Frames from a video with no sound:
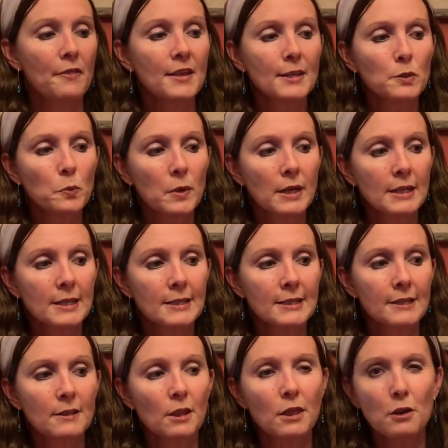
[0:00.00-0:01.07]
This one is
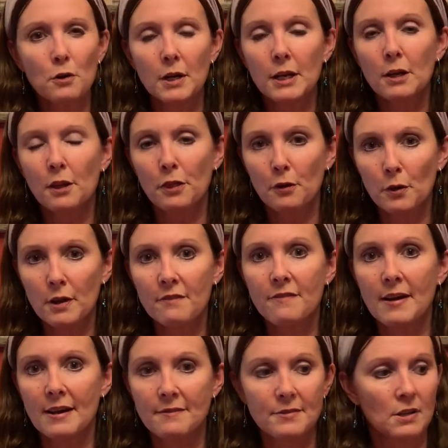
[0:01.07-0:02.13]
in the $30 to
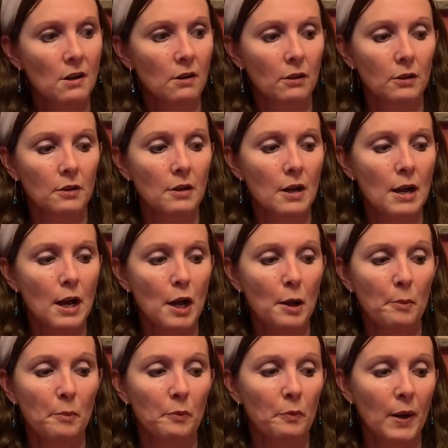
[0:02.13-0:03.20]

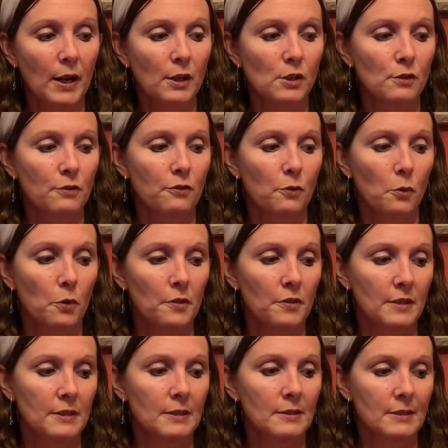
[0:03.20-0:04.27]
$35 range for
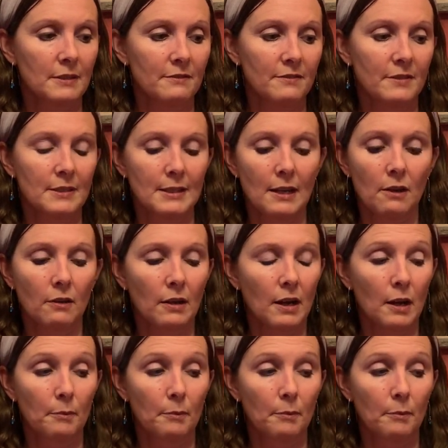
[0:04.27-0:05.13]
this Zinfandel.